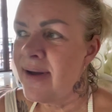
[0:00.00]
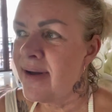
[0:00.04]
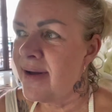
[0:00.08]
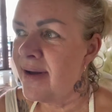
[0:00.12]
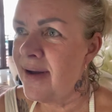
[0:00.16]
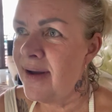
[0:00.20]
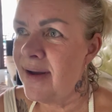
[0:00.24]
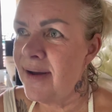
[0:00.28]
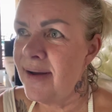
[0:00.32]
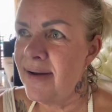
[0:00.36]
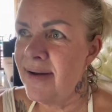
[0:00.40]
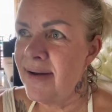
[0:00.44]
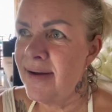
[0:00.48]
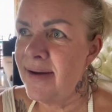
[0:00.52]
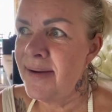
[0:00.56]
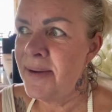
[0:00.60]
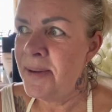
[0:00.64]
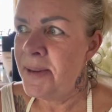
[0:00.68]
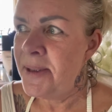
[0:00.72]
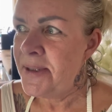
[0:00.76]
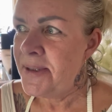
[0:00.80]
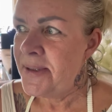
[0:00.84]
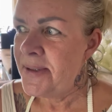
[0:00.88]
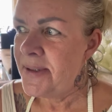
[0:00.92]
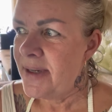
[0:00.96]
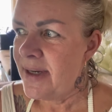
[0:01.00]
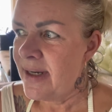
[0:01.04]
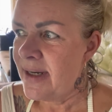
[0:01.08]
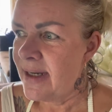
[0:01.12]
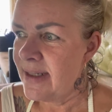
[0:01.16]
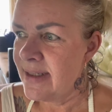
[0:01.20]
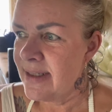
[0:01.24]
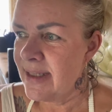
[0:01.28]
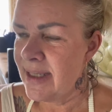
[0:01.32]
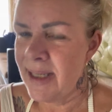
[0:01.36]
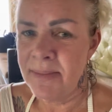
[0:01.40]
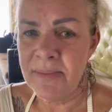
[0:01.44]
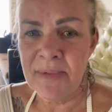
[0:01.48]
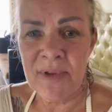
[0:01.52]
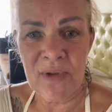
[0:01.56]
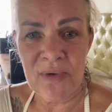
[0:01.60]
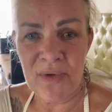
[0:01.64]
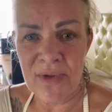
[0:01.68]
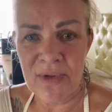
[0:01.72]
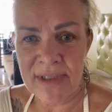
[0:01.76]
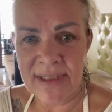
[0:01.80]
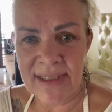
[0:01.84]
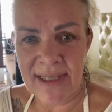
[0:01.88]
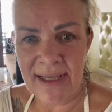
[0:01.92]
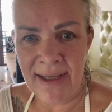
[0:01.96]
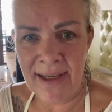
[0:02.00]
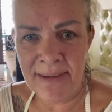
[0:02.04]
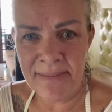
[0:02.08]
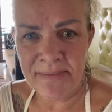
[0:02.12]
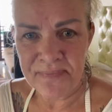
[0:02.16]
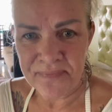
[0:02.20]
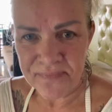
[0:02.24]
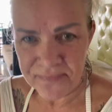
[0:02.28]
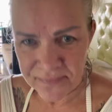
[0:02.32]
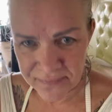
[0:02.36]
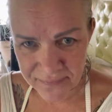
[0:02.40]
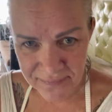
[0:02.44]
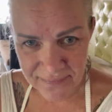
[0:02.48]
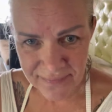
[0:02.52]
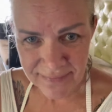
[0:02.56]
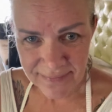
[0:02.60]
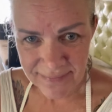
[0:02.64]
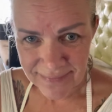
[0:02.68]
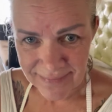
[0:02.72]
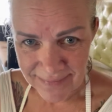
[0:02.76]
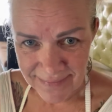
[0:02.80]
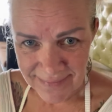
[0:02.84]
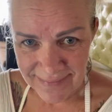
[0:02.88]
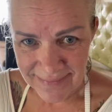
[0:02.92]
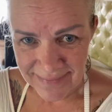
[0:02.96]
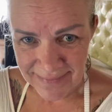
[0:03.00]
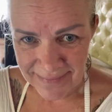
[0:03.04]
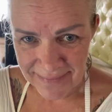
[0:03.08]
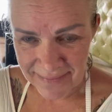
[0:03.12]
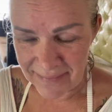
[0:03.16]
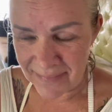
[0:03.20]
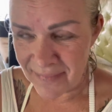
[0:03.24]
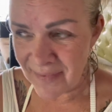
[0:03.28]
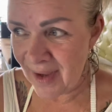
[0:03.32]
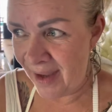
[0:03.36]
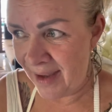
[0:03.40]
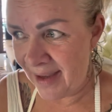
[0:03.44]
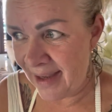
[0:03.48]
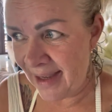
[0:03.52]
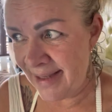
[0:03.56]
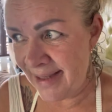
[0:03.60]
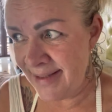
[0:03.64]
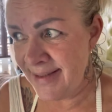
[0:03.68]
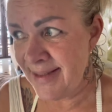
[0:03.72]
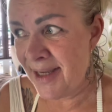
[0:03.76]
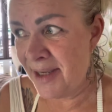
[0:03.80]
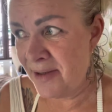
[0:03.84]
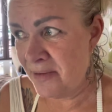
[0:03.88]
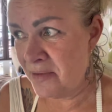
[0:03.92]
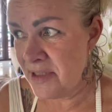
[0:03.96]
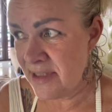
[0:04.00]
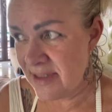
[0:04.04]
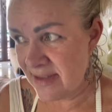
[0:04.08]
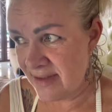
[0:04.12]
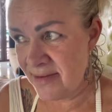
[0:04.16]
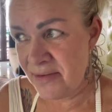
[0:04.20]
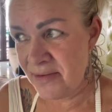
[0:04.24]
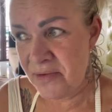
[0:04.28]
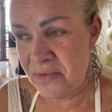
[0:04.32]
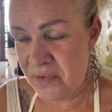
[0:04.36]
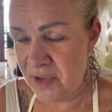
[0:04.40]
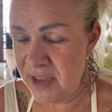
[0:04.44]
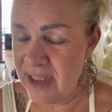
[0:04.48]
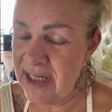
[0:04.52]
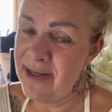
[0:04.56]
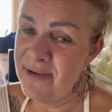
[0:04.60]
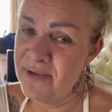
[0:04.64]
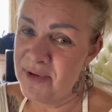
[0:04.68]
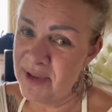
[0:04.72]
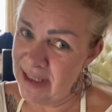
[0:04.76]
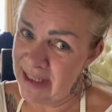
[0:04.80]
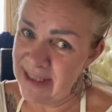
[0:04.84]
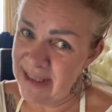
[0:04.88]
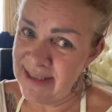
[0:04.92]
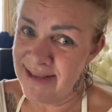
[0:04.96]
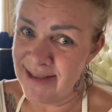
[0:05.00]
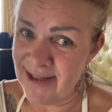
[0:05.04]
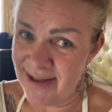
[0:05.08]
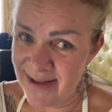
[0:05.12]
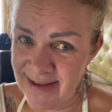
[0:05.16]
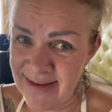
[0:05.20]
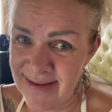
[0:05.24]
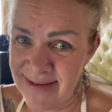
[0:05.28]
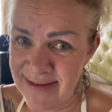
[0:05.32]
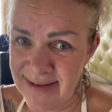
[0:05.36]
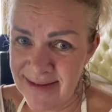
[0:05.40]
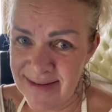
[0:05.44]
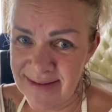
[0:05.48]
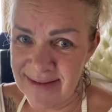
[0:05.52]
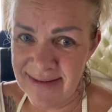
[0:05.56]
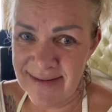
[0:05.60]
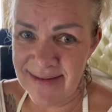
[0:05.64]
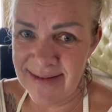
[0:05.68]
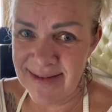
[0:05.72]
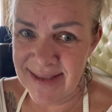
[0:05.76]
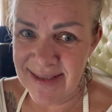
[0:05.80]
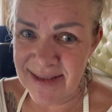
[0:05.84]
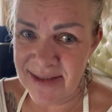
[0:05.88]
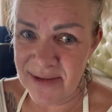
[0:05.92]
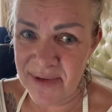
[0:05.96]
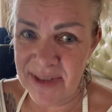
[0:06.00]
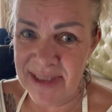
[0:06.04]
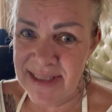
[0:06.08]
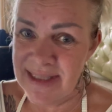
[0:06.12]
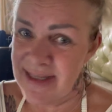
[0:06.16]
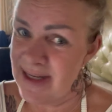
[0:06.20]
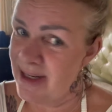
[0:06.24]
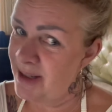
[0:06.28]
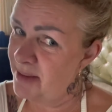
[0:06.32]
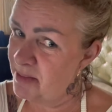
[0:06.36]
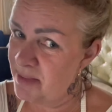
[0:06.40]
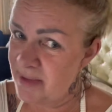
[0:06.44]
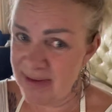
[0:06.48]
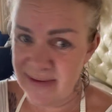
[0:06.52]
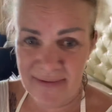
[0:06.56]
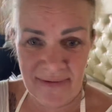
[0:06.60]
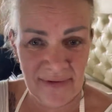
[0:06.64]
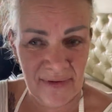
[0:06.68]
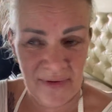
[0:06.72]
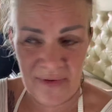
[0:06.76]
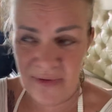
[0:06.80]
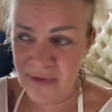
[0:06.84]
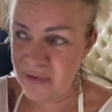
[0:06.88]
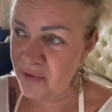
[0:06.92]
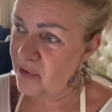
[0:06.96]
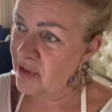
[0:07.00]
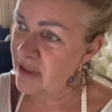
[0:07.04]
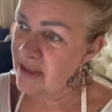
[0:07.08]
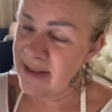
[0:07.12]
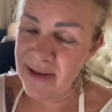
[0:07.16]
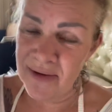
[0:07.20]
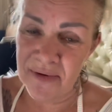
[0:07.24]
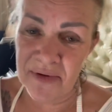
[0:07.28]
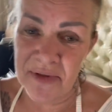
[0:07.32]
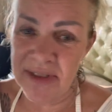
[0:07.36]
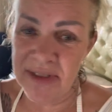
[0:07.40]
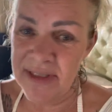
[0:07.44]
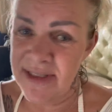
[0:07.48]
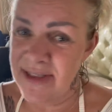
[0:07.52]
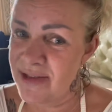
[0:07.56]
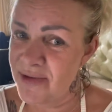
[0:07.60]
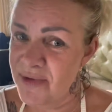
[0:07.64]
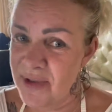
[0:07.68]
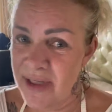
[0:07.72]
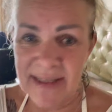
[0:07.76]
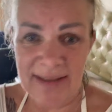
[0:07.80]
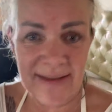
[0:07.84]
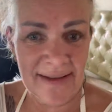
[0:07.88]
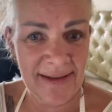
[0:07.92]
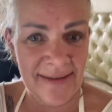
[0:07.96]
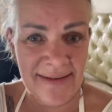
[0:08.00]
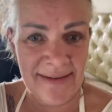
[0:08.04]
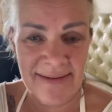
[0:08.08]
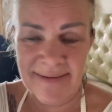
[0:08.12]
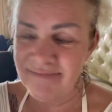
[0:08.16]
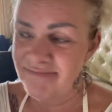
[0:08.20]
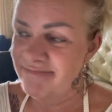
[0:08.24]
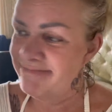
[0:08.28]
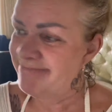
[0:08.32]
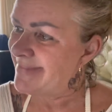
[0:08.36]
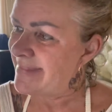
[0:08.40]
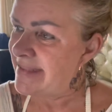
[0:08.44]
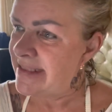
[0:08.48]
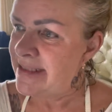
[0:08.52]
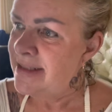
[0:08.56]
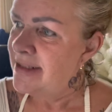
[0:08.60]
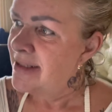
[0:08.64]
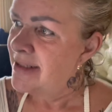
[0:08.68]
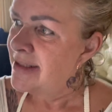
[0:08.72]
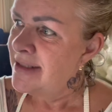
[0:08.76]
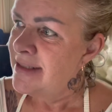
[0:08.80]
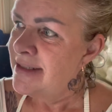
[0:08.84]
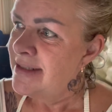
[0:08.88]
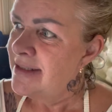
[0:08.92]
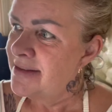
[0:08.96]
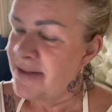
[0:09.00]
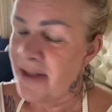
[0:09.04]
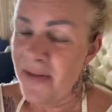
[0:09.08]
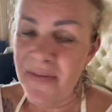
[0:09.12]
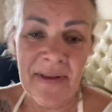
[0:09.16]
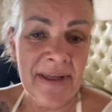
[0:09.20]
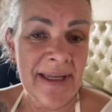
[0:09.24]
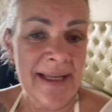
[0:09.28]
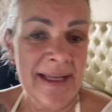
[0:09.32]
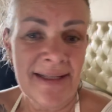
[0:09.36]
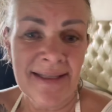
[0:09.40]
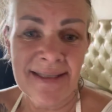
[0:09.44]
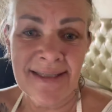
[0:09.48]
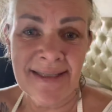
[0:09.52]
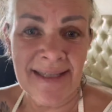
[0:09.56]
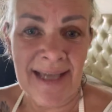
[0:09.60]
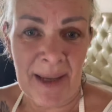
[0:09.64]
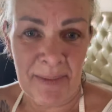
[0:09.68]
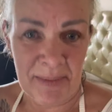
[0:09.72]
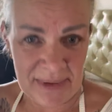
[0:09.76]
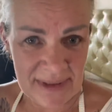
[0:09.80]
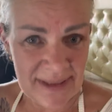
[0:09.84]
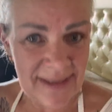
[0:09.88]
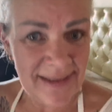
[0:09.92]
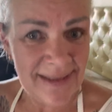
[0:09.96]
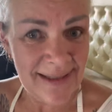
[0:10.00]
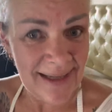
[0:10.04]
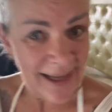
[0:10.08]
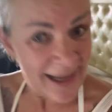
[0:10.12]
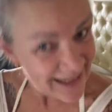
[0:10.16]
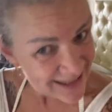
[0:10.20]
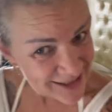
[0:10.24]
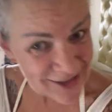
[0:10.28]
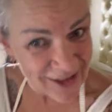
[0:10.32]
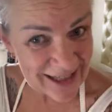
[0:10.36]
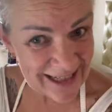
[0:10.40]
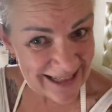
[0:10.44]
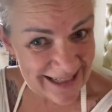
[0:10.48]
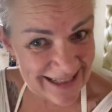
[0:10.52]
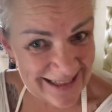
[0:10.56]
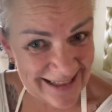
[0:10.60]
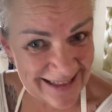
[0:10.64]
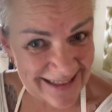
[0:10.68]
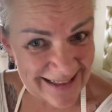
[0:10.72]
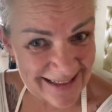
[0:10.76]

I came Tuesday and I was really, really tired. So I slept for 13 hours straight and nothing else happened, actually.